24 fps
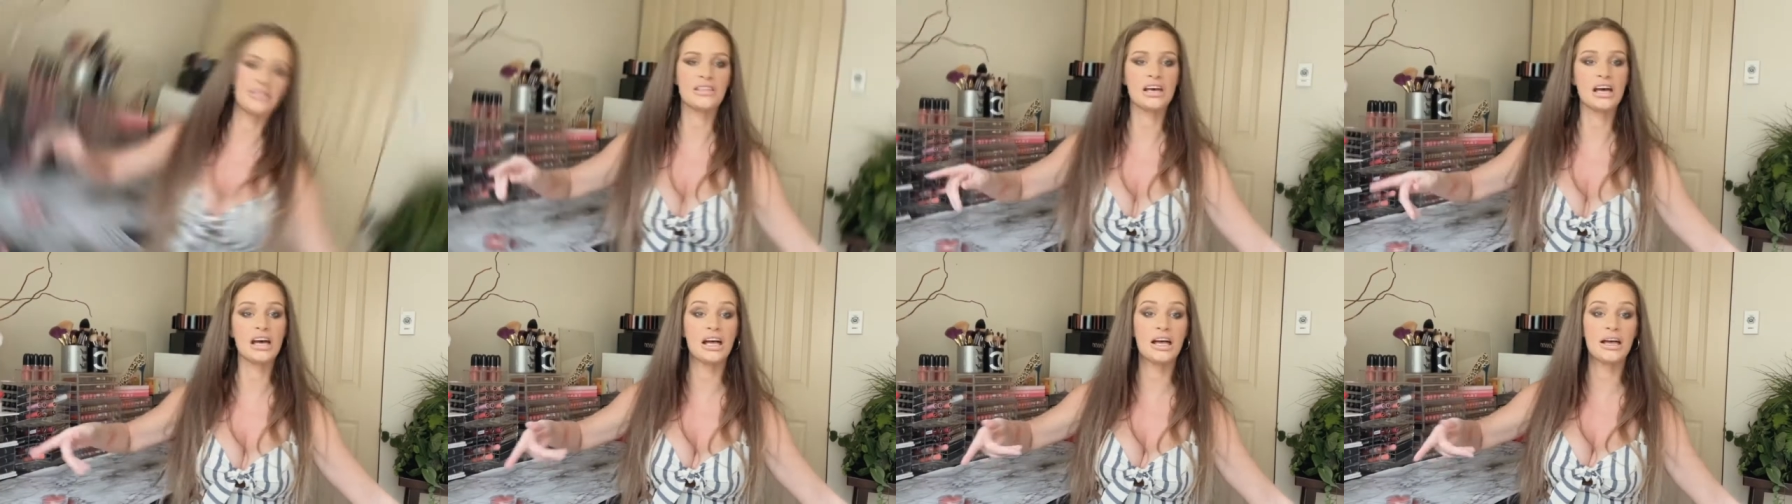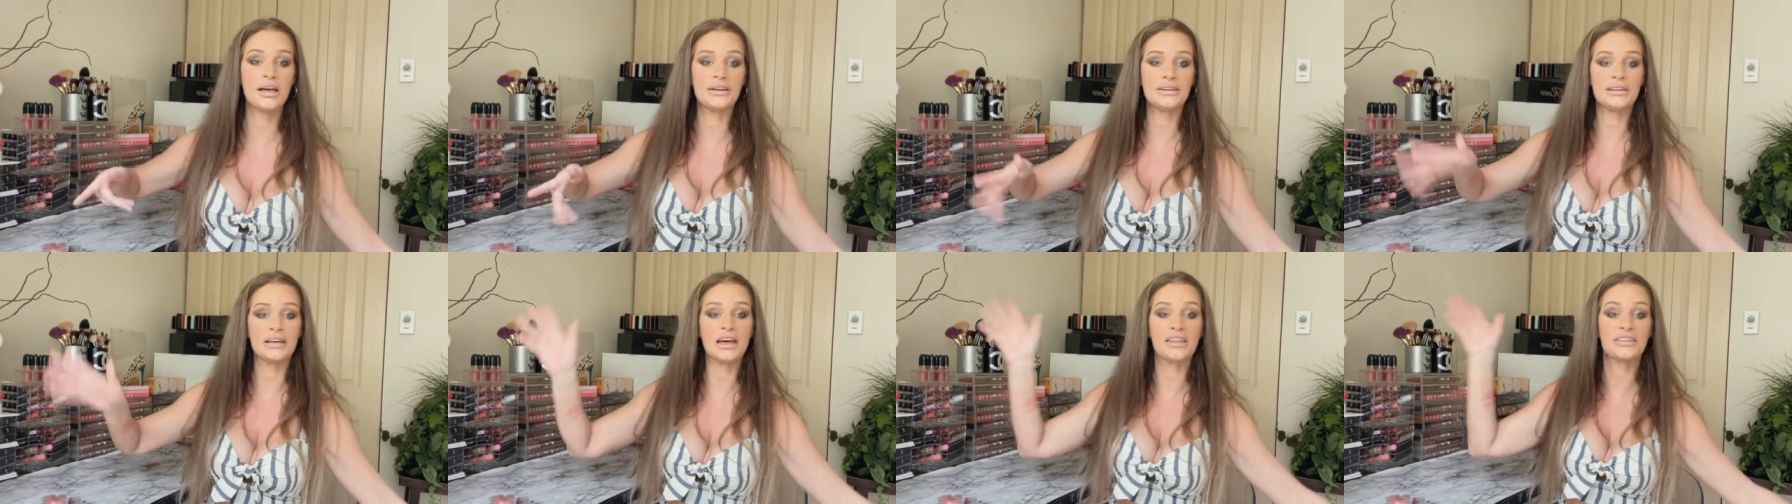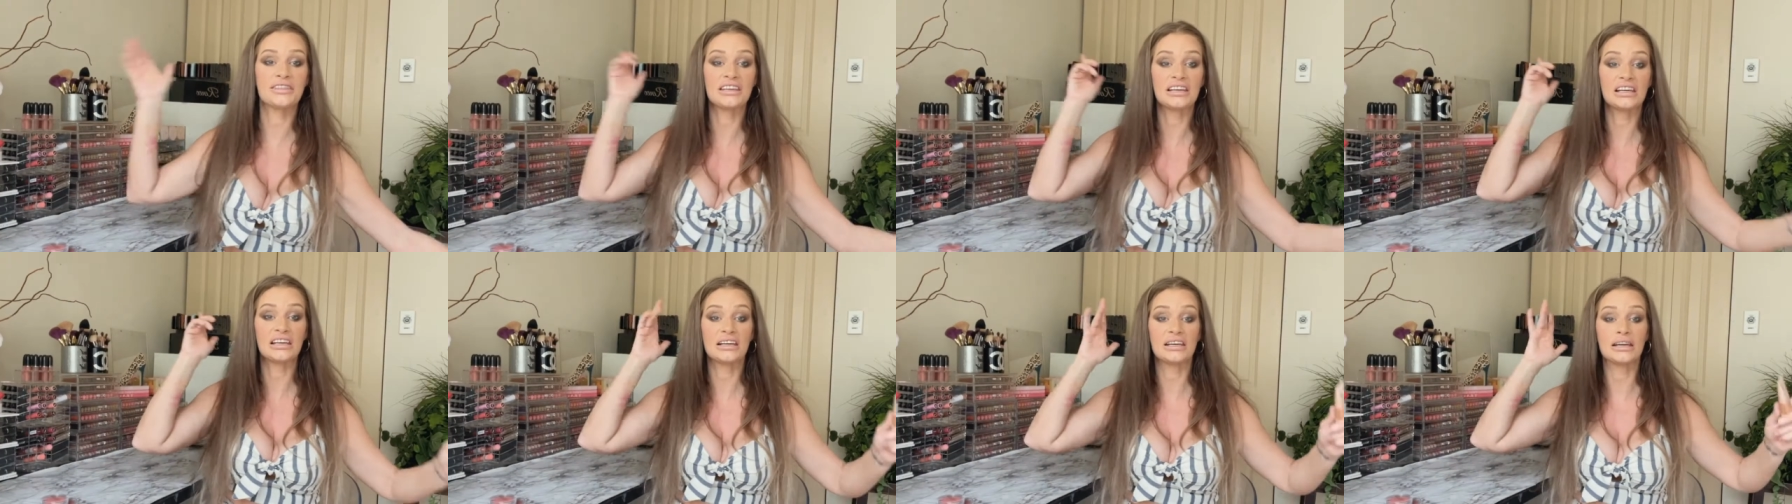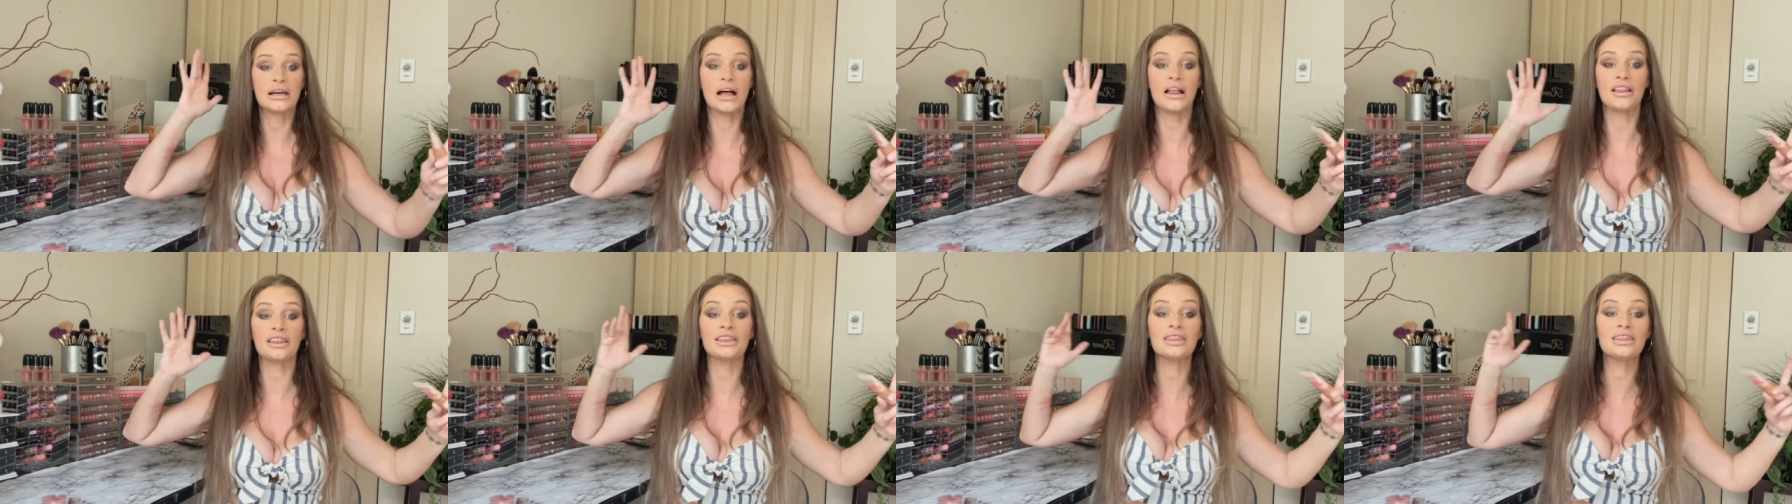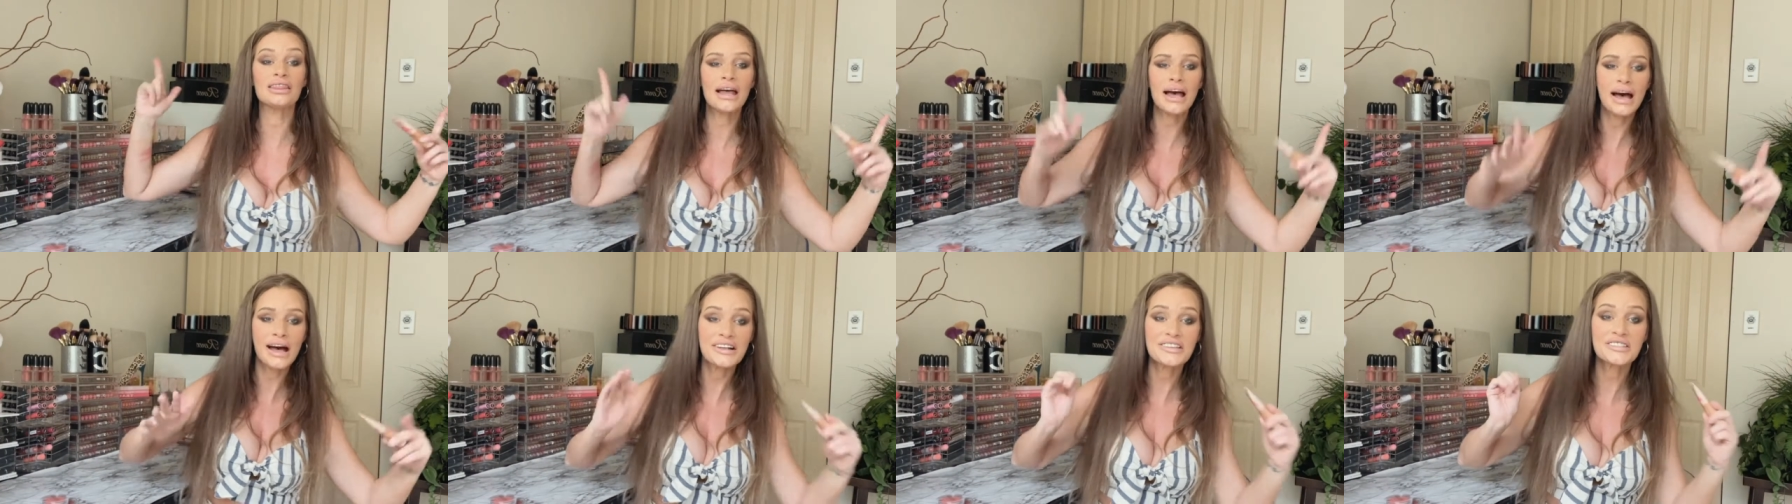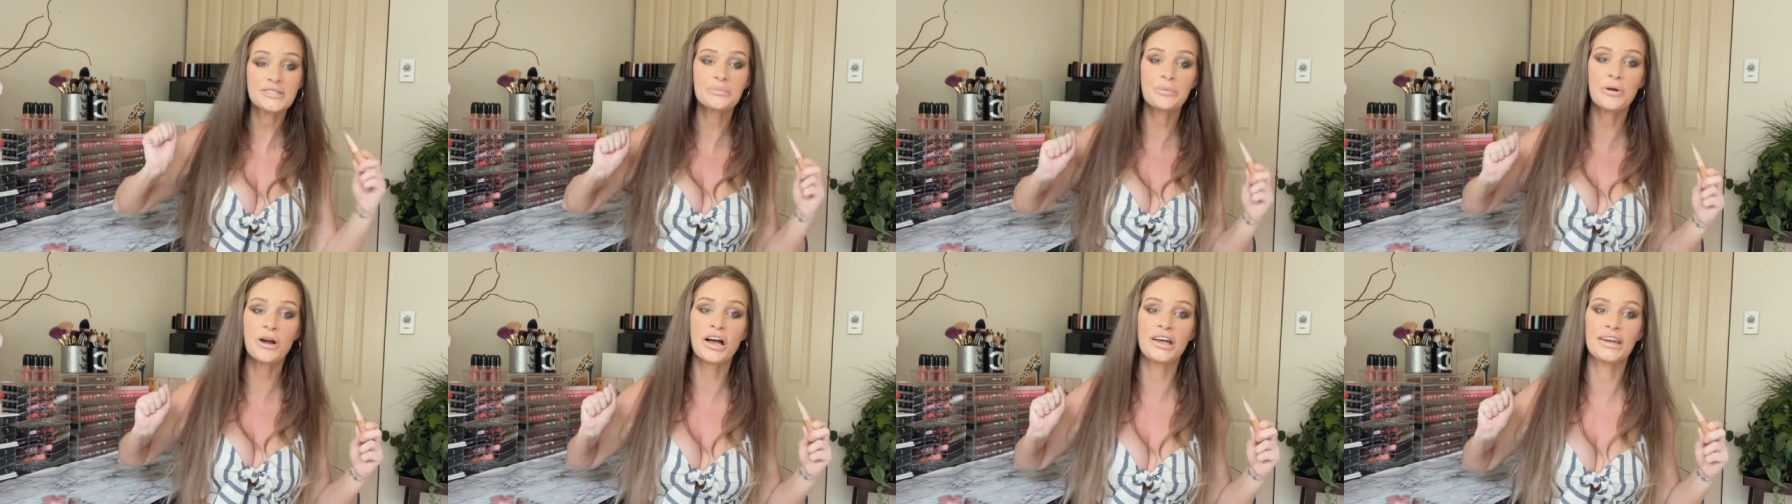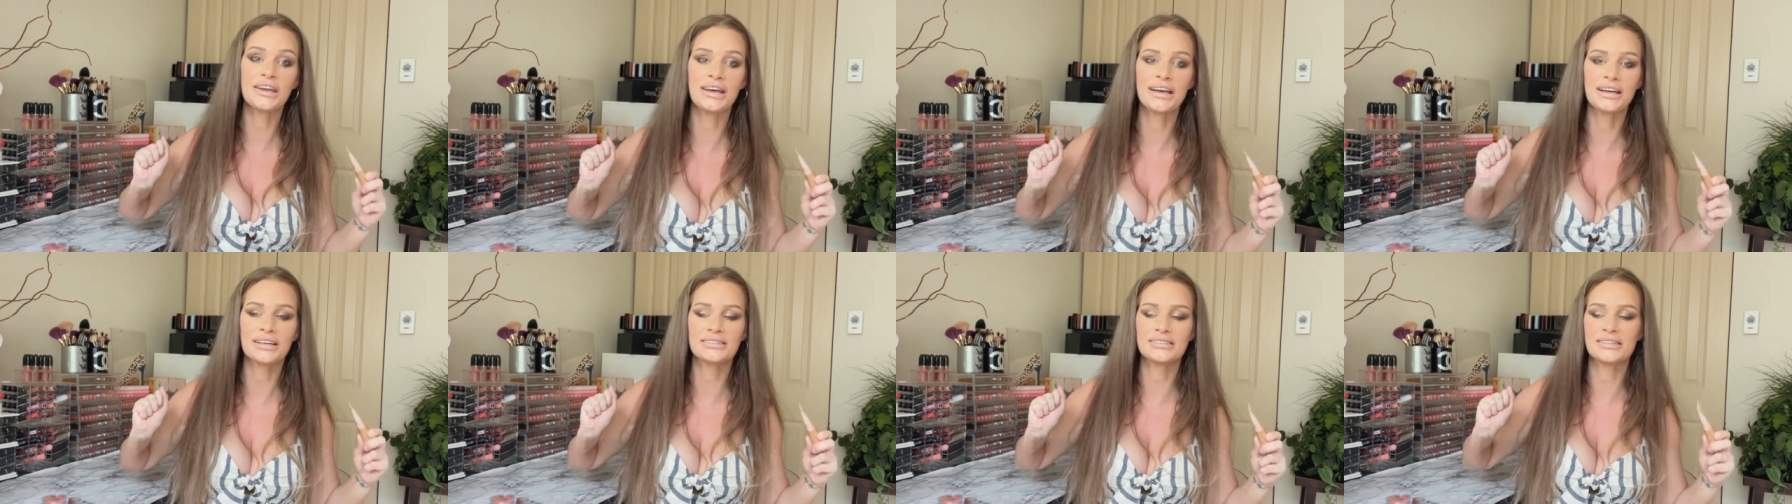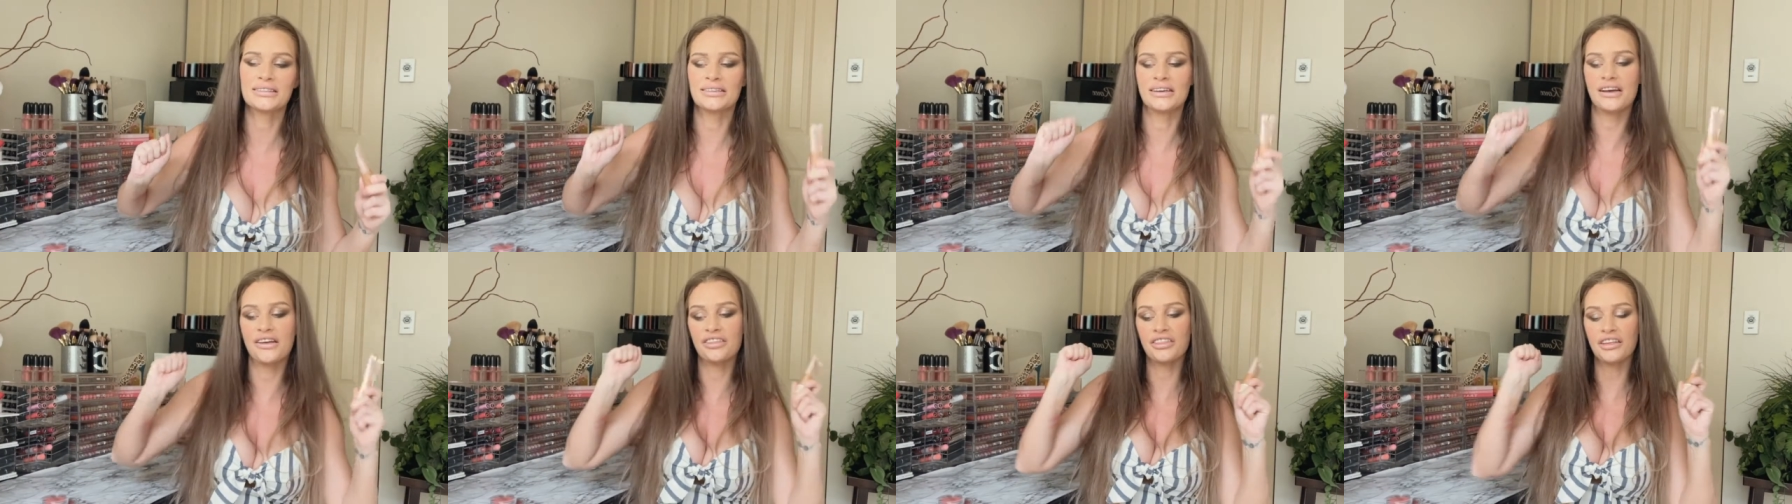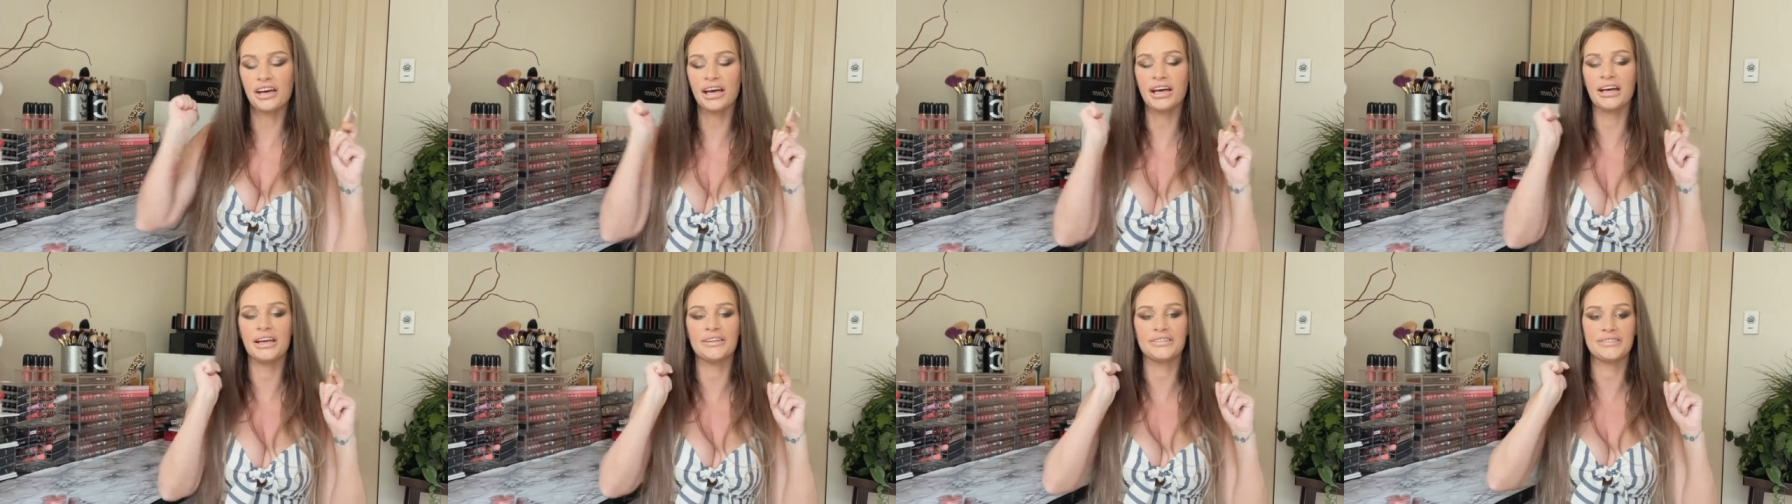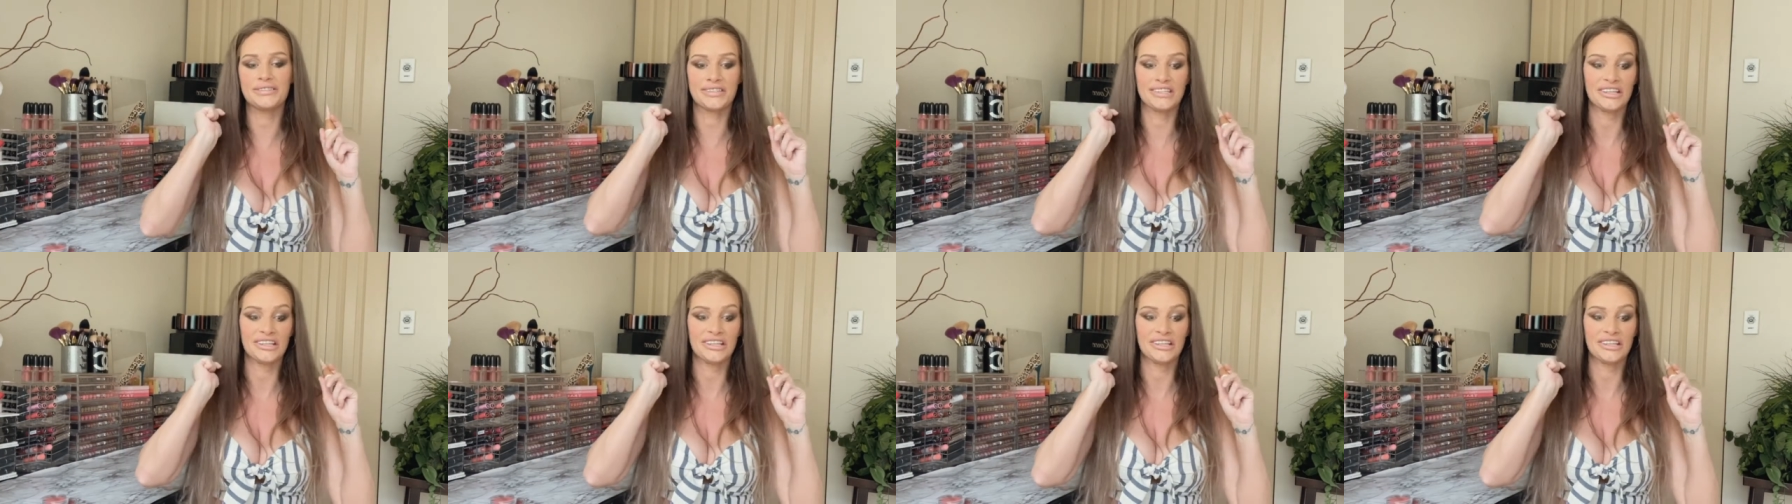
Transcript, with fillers: And then the last product that